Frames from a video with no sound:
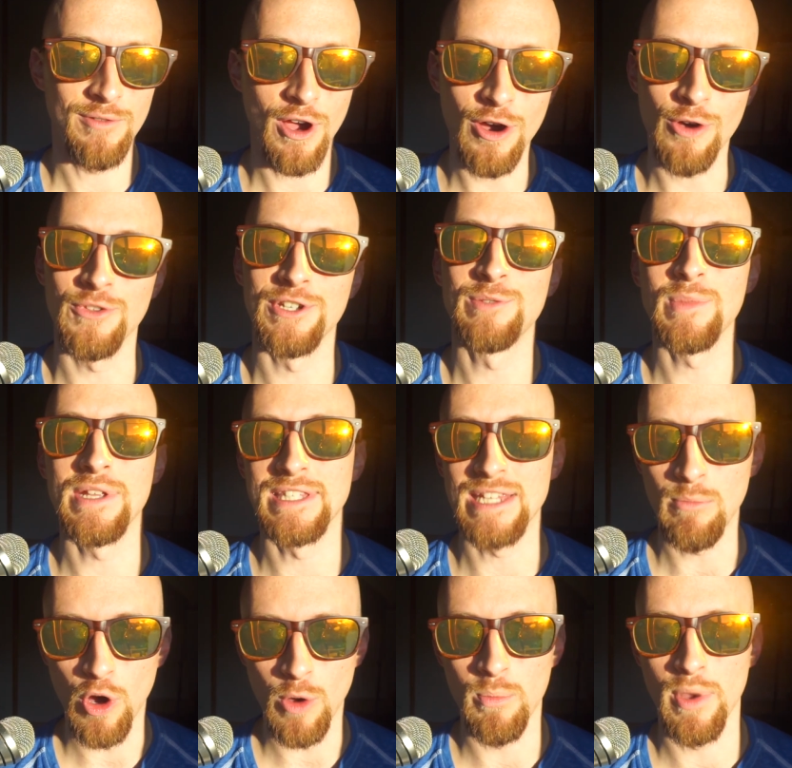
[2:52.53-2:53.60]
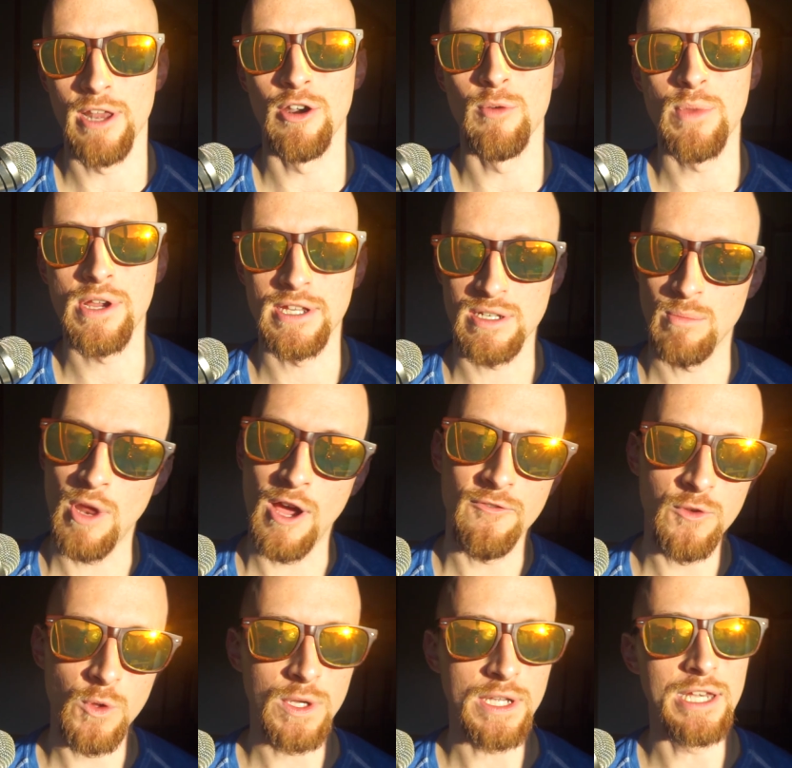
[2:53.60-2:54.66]
oh, this means I'm all better because I'm not
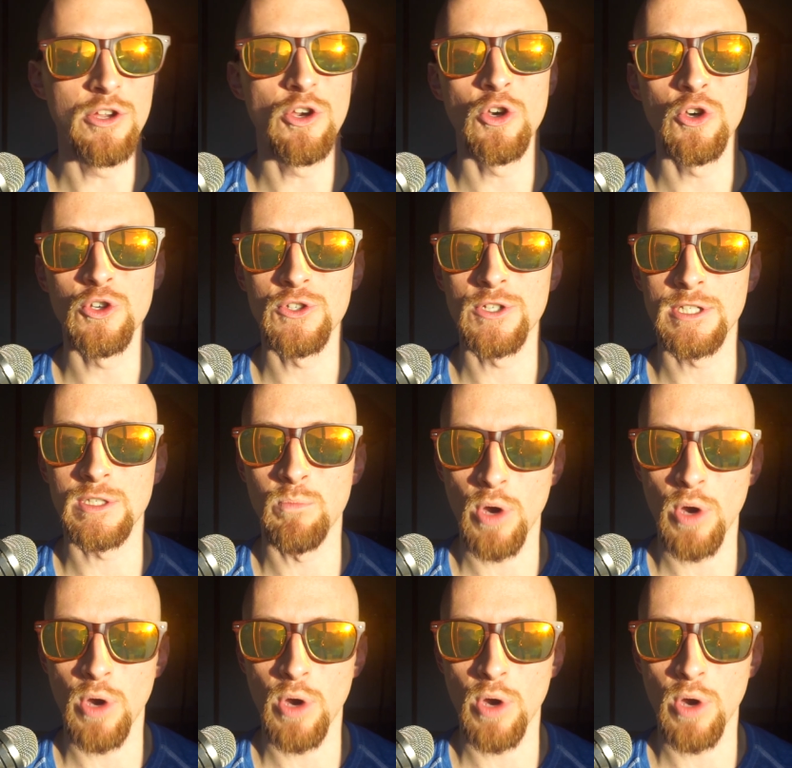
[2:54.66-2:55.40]
feeling any urges.